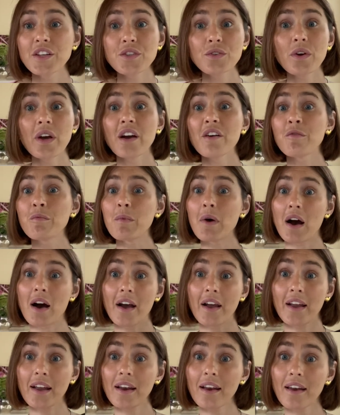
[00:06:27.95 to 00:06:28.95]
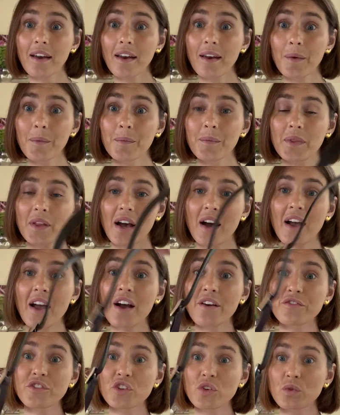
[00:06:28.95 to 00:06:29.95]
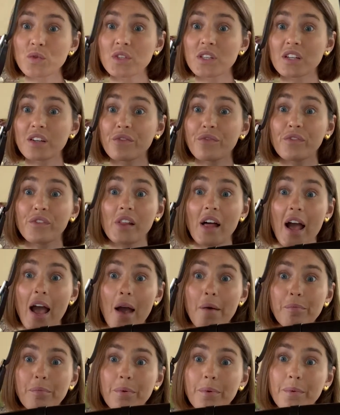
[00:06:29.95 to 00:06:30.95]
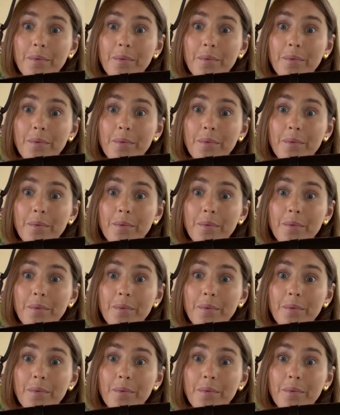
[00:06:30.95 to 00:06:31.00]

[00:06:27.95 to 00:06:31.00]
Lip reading: do have mine. I have chosen a flap.